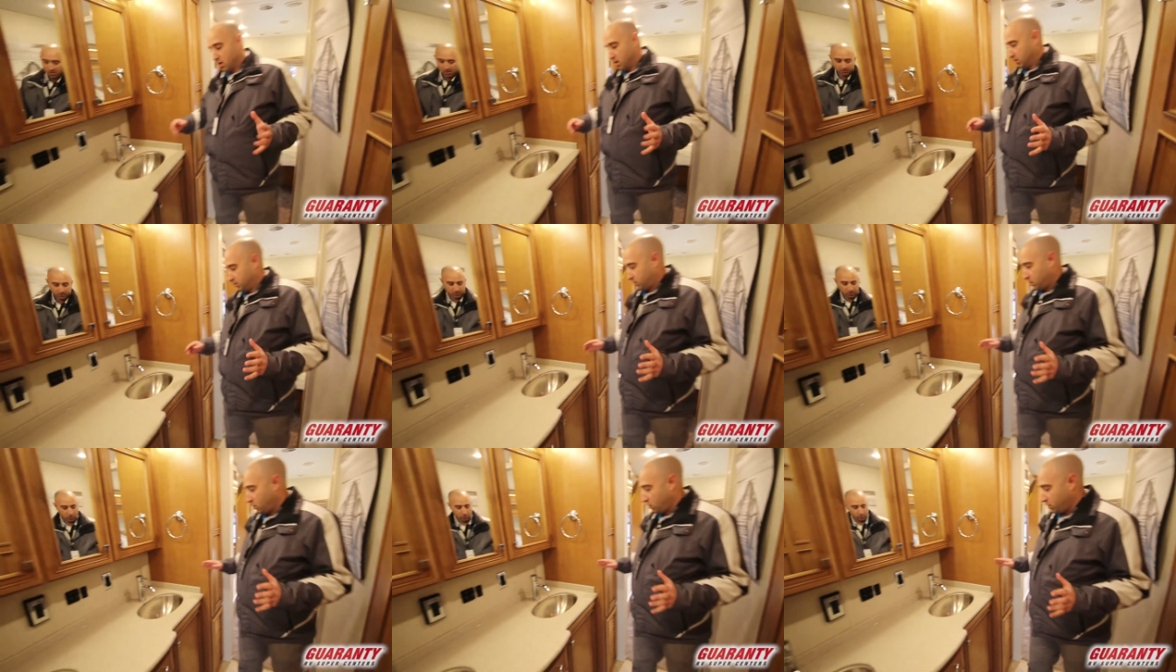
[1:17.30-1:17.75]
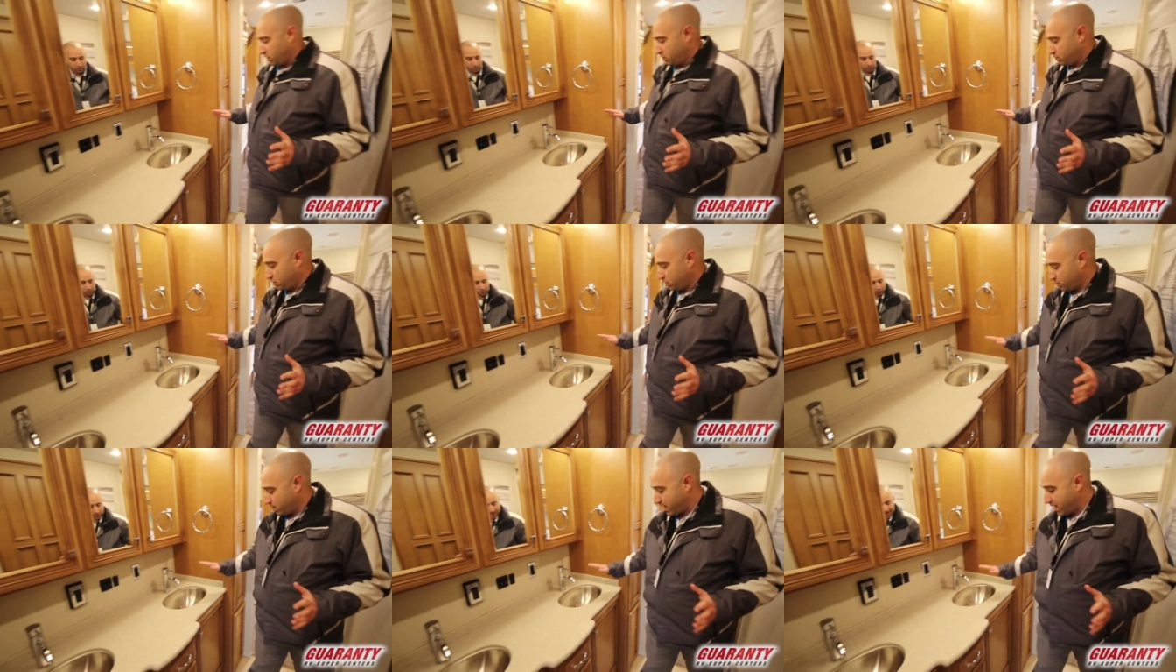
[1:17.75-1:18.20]
So you
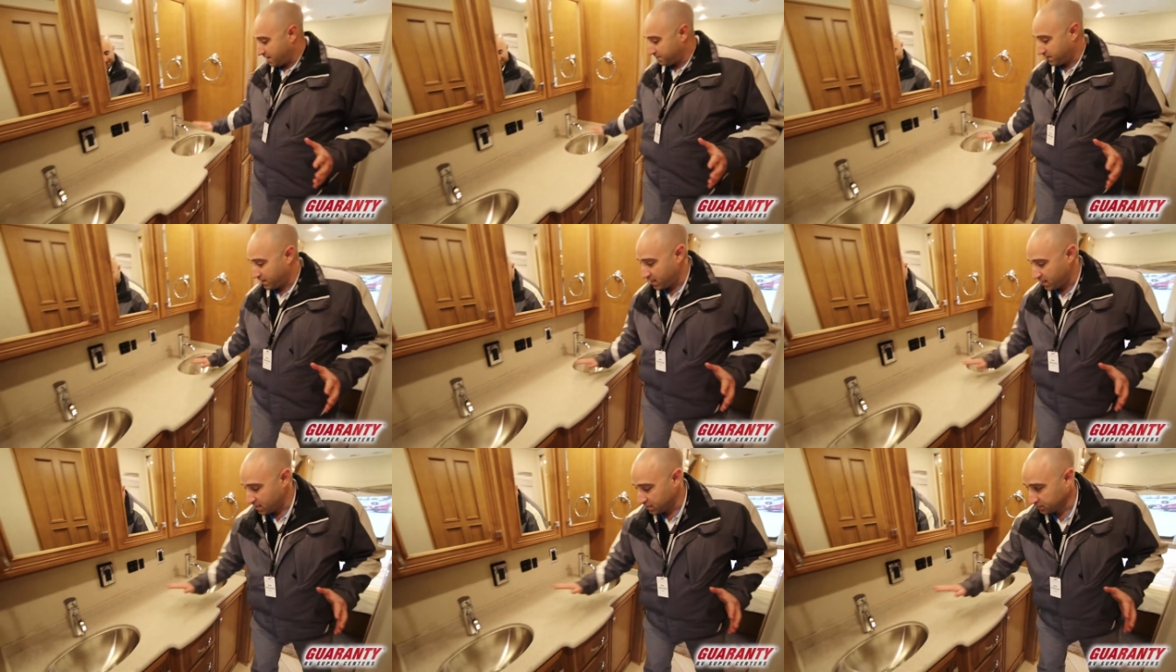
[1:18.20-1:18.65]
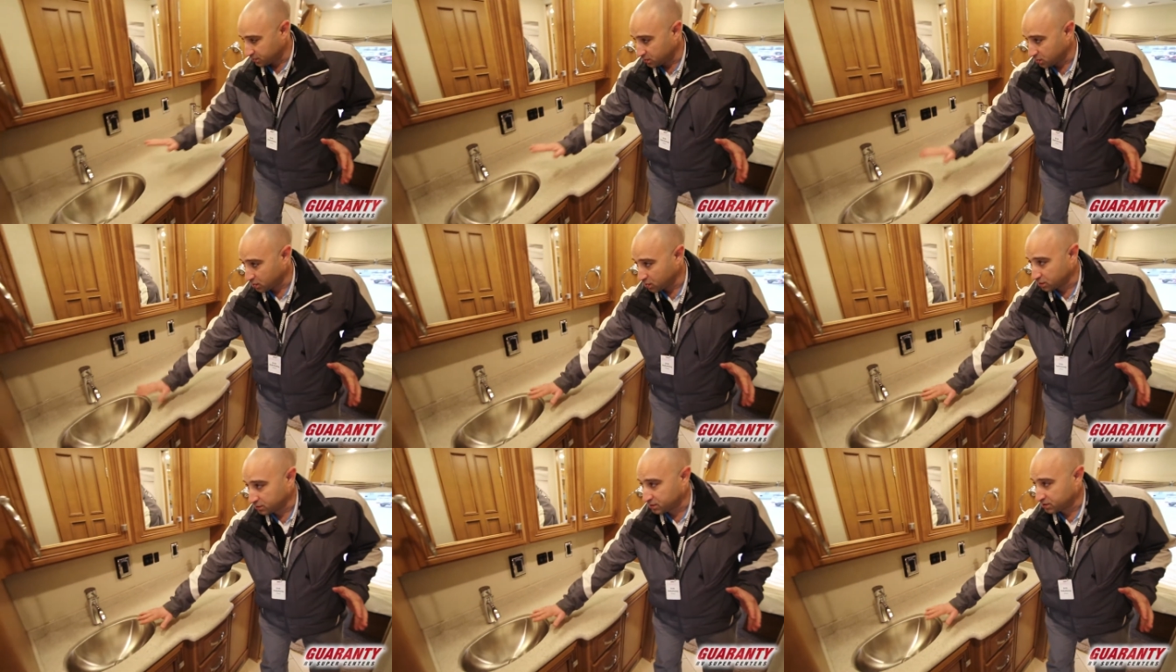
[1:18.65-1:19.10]
do have a his
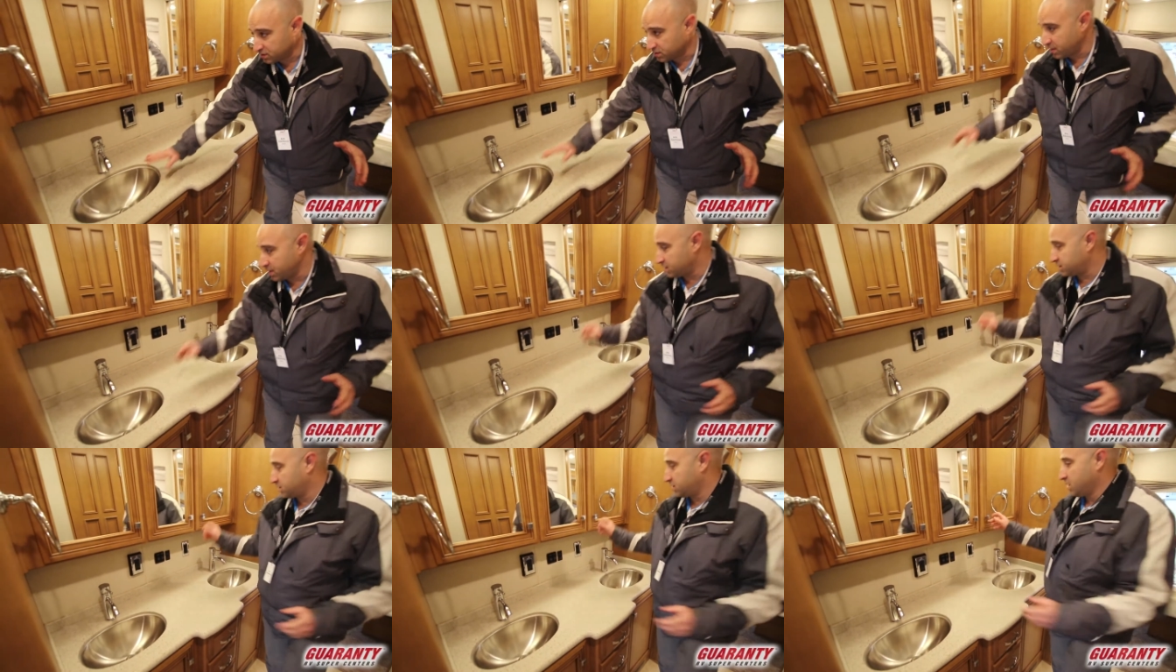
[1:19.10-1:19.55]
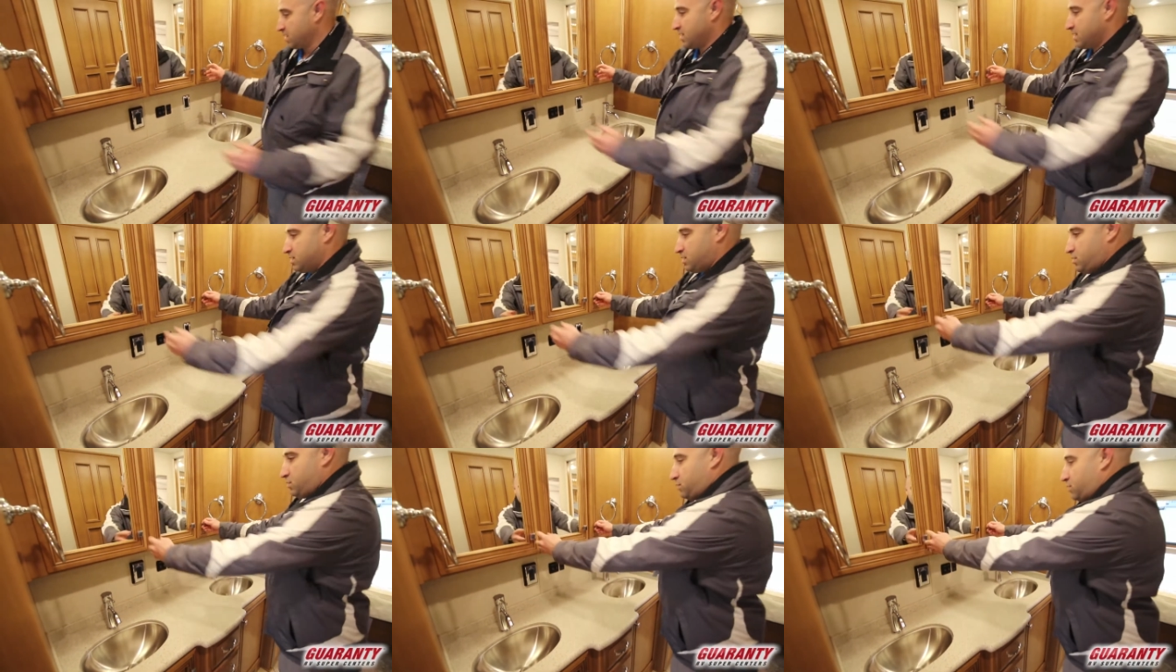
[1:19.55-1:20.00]
and her sinks.
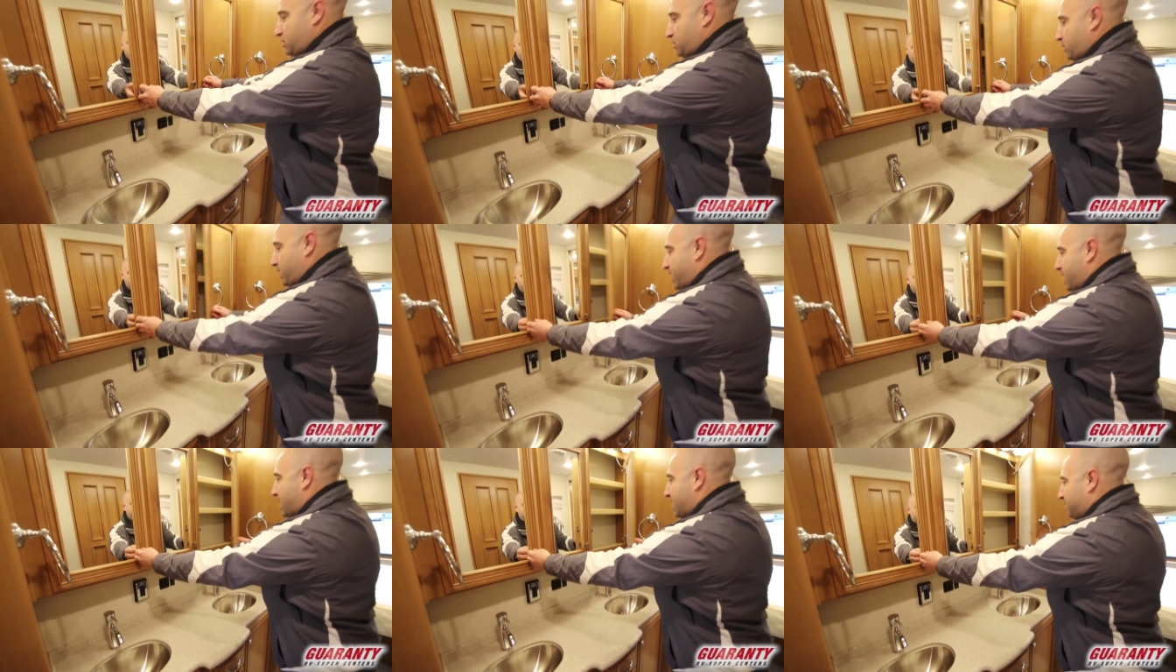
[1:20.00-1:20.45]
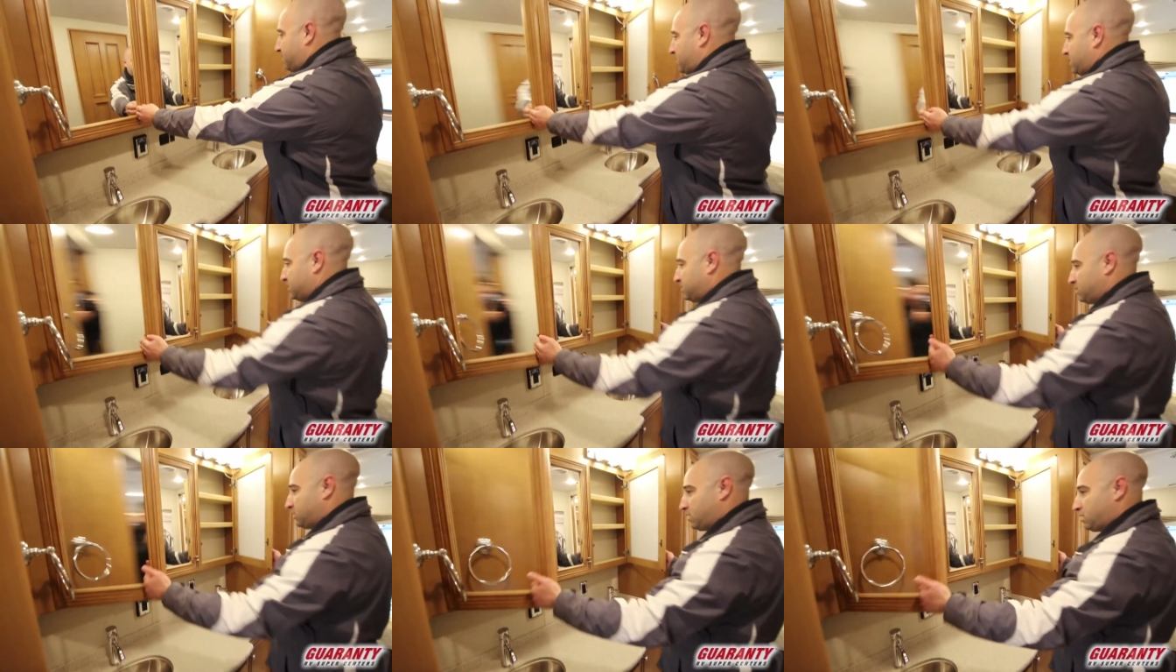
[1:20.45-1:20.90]
You do have
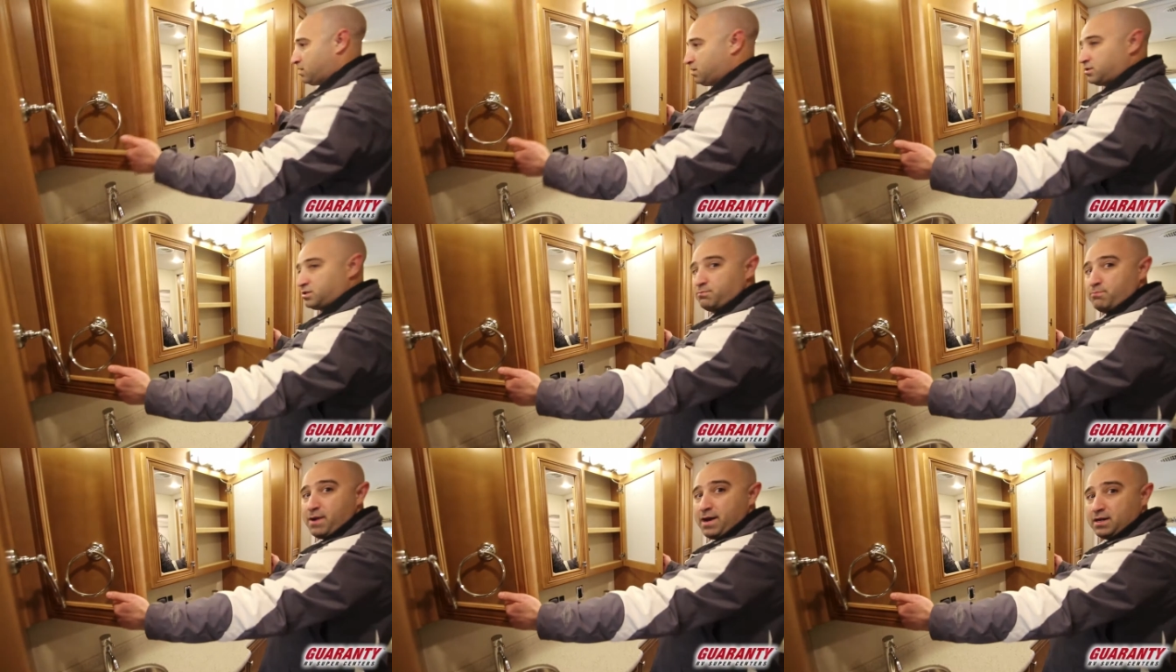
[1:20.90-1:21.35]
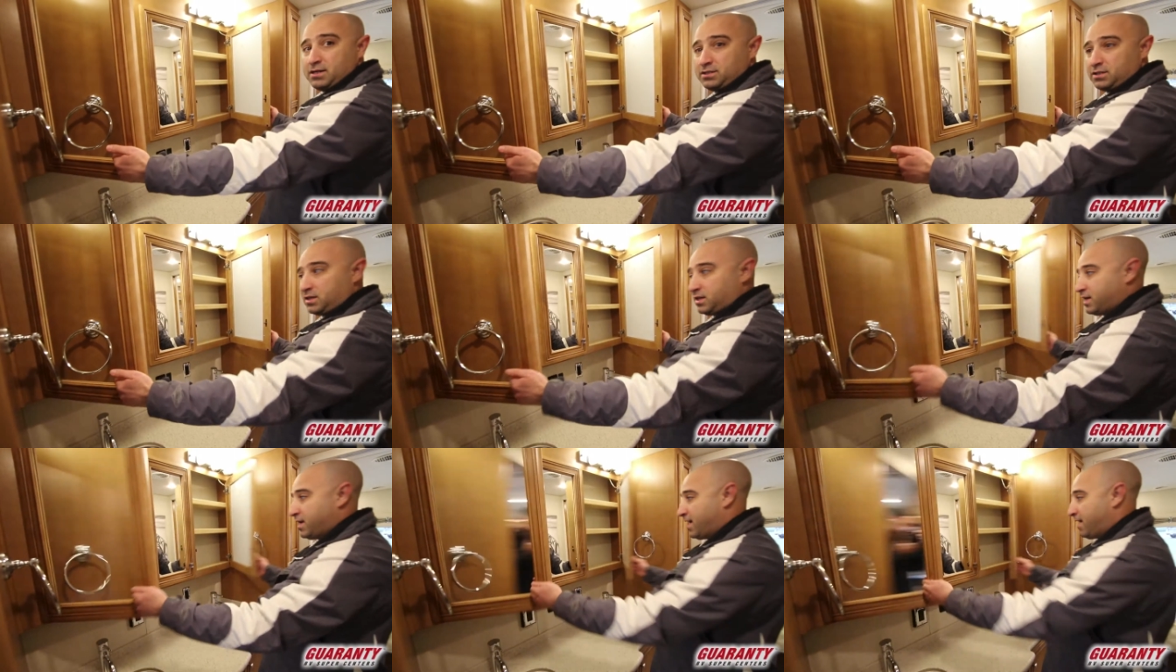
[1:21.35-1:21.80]
his and hers
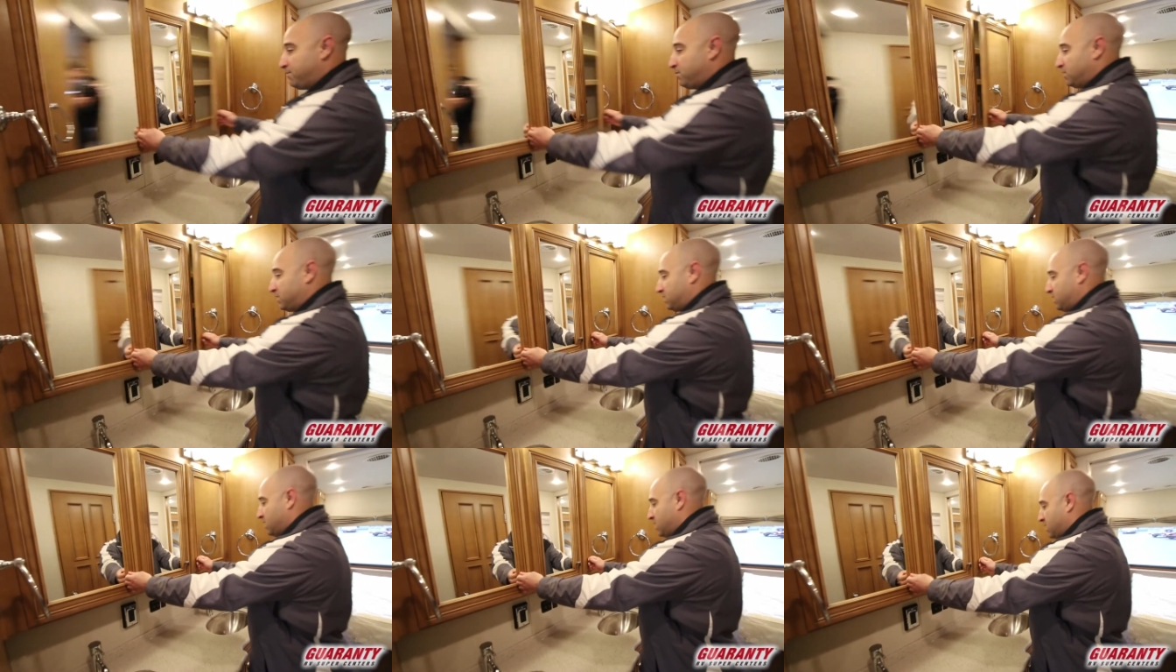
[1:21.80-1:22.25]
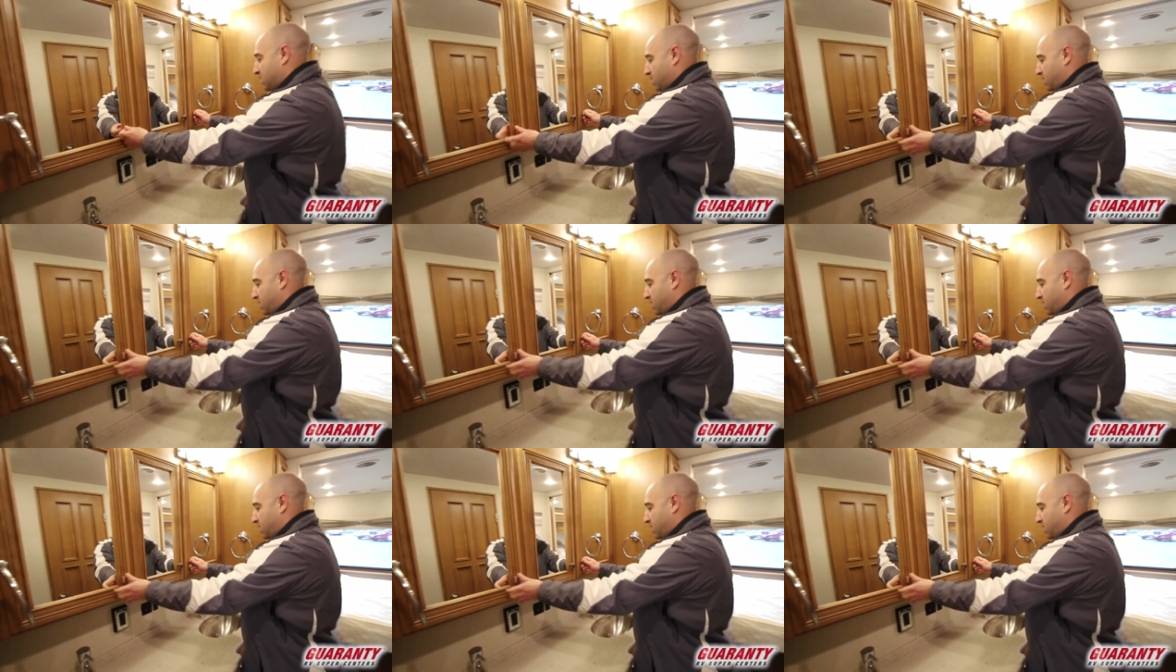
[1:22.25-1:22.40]
medicine cabinets.